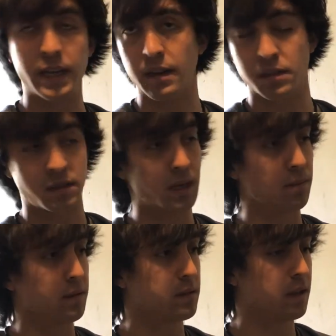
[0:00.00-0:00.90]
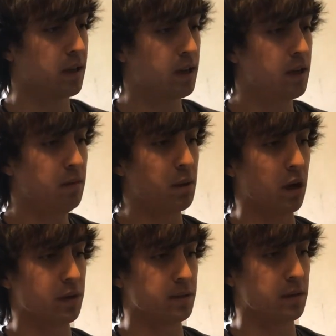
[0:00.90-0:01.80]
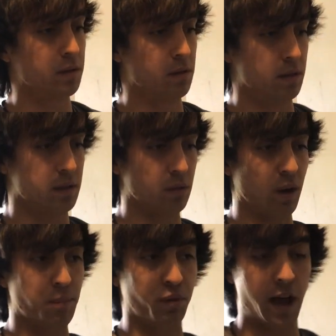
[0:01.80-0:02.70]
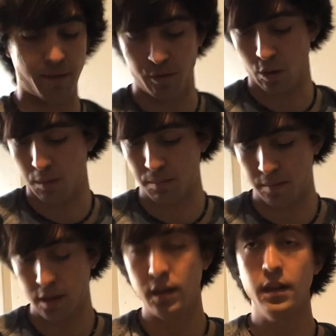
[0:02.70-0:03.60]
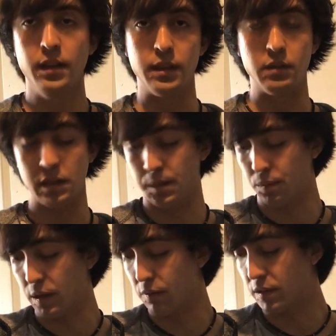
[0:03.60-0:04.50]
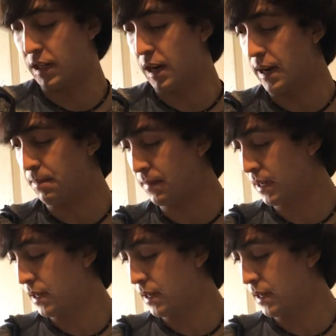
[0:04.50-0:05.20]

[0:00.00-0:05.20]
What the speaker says: beginner snipers, but also they're just a great platform that you can upgrade over time.